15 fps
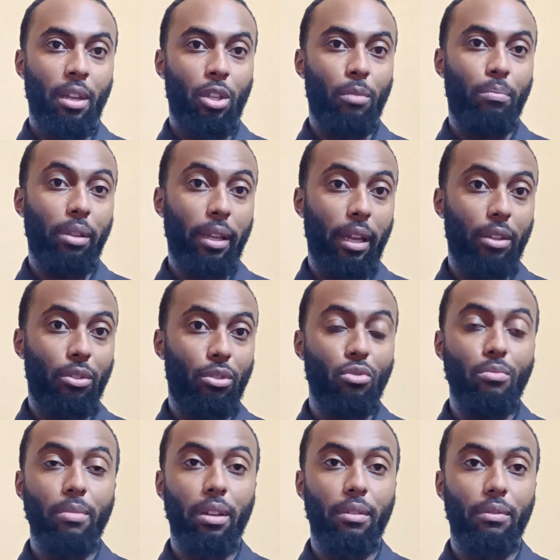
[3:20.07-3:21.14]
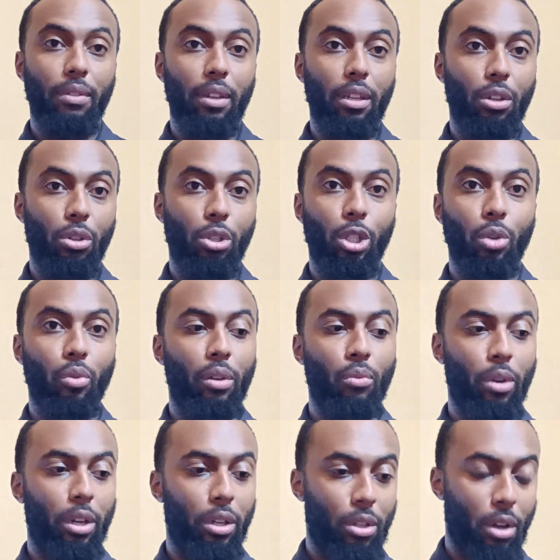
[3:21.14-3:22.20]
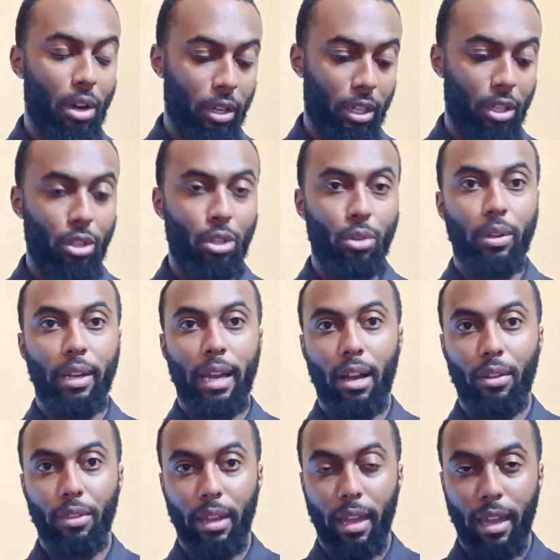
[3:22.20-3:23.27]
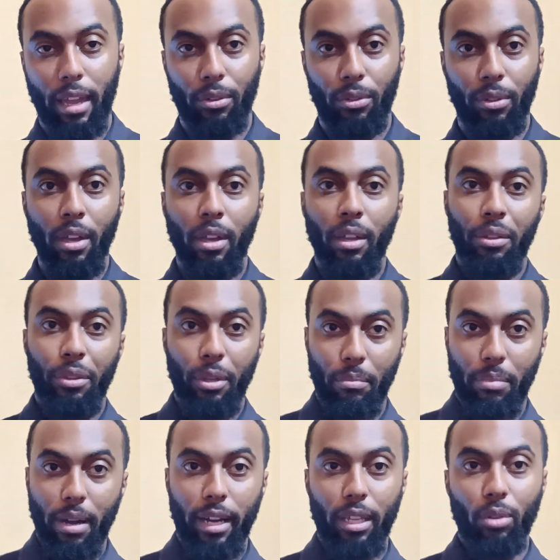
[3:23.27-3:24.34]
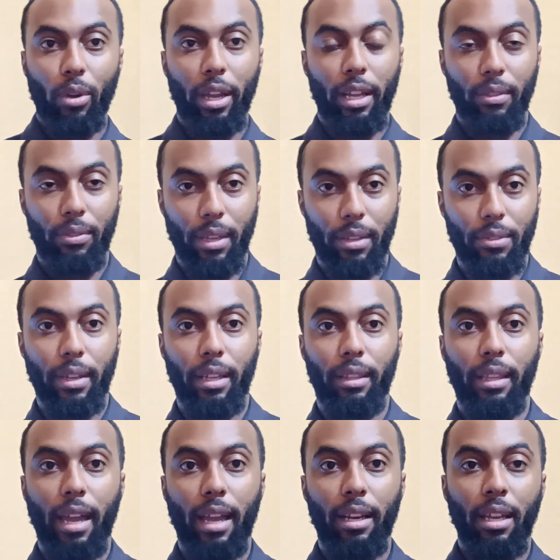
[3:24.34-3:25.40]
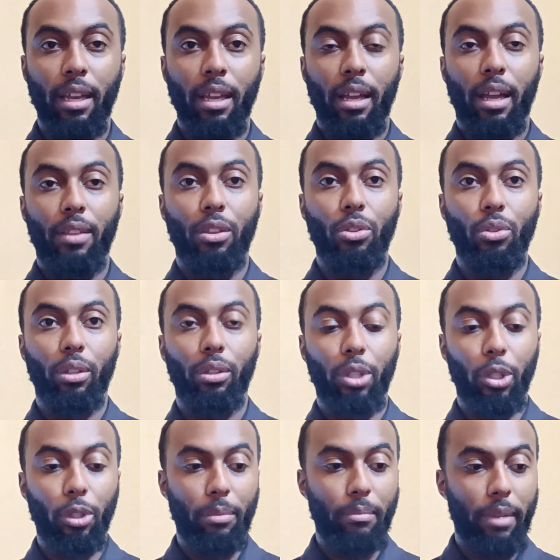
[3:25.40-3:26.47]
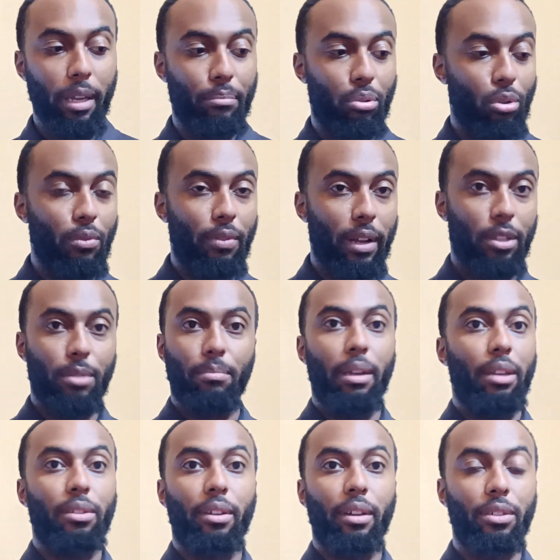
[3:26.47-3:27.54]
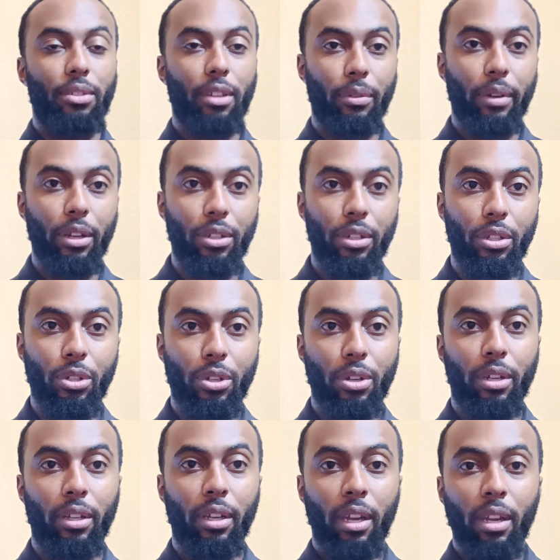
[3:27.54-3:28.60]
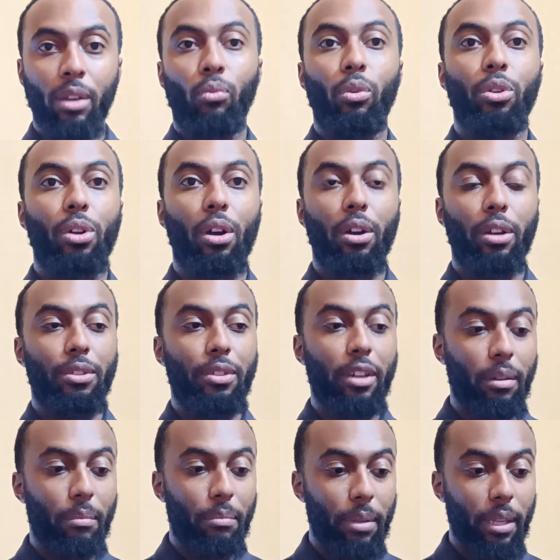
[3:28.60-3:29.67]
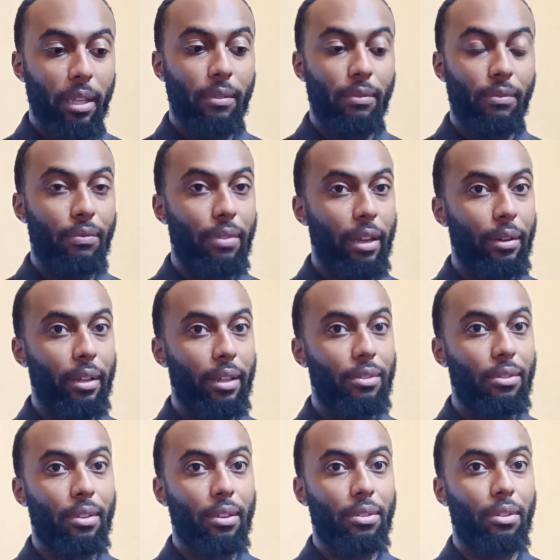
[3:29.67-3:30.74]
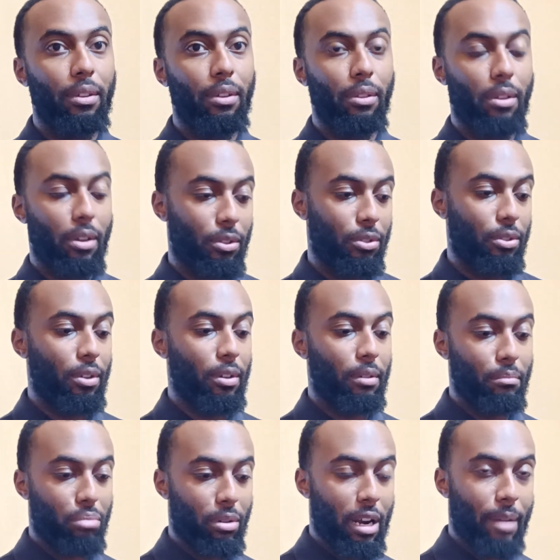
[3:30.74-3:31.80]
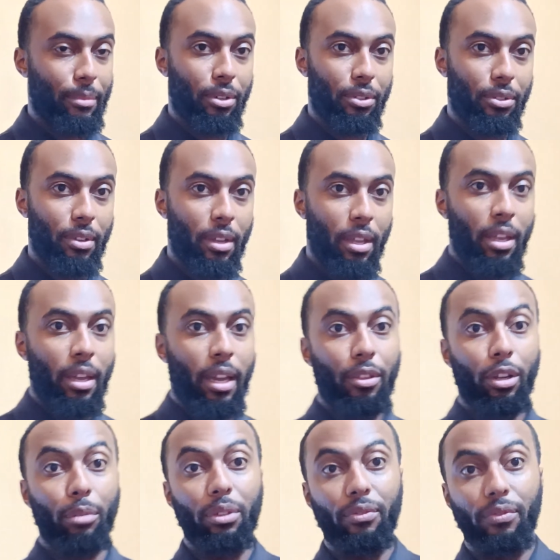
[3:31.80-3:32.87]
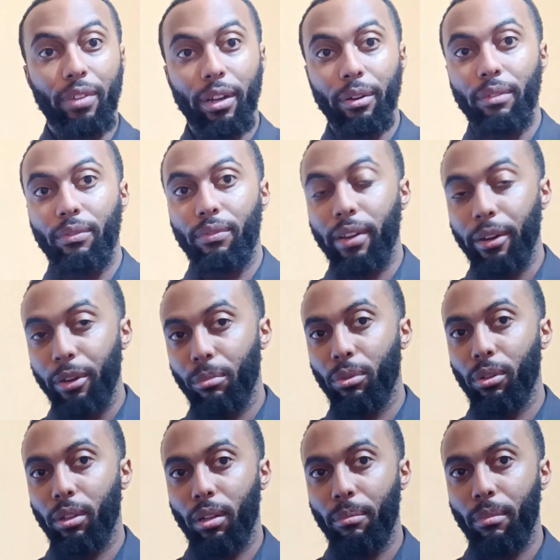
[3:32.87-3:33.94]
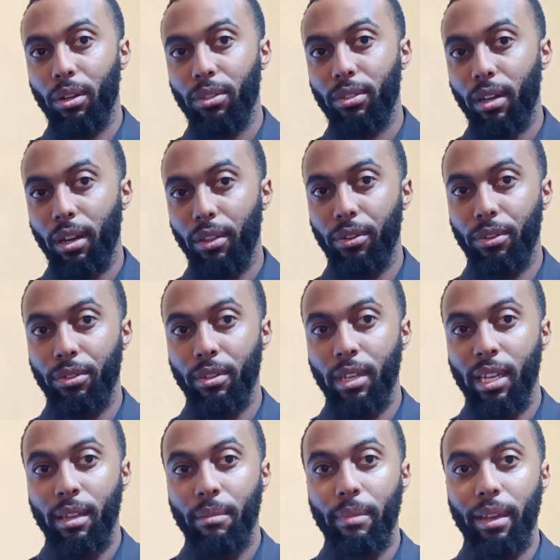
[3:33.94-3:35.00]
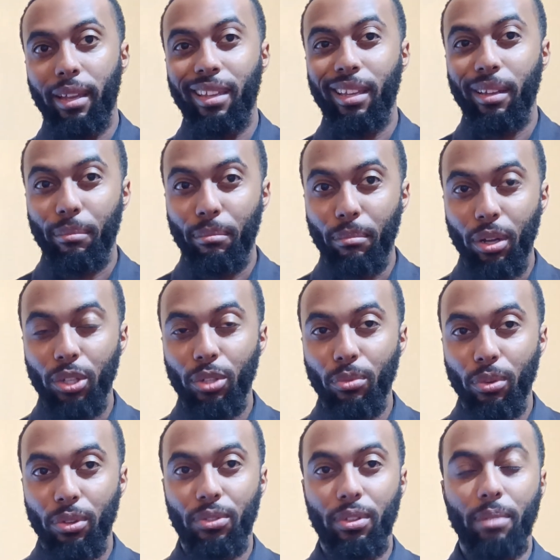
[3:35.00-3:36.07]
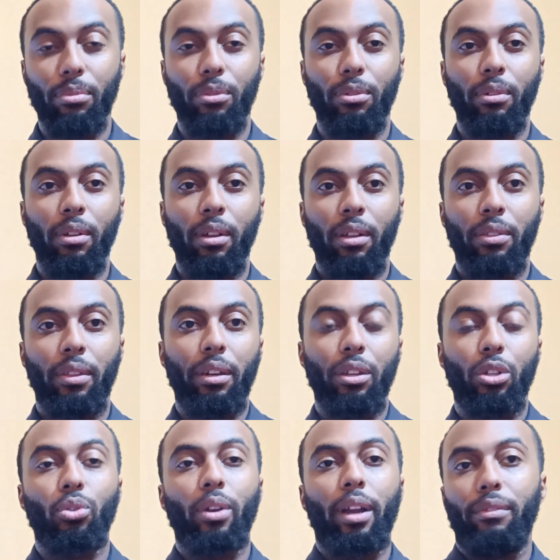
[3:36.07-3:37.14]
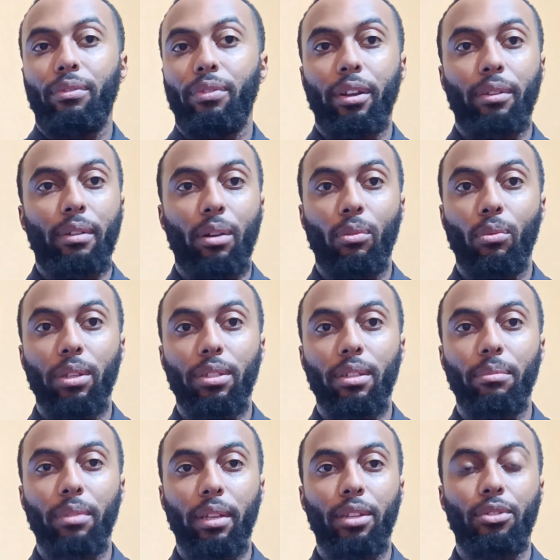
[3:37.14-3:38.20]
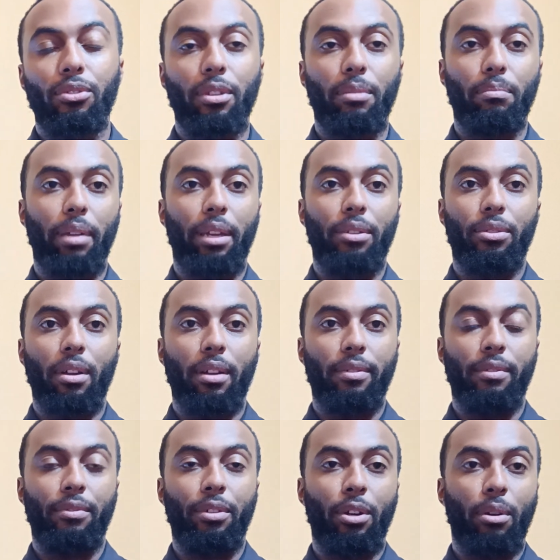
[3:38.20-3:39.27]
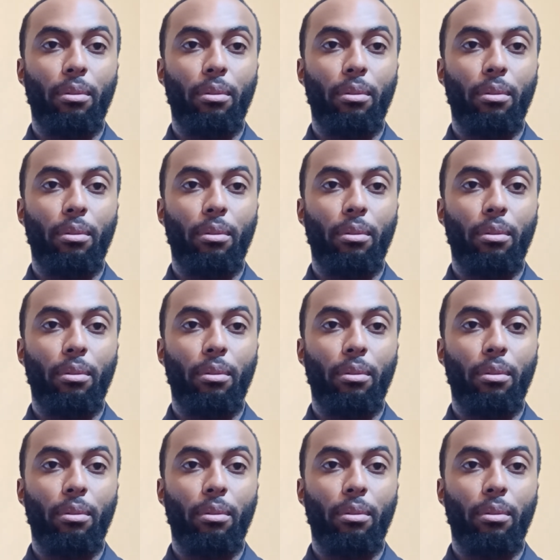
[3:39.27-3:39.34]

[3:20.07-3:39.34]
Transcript: You play a 2-minute video showing what a dog can do and how they handle their body weight and things like that, and then you can literally make profiles based on acceleration and jerk, which is going to be very consistent along certain parameters, and they're going to be very variable amongst others, making it much more simple than to try and figure out what something is just based off of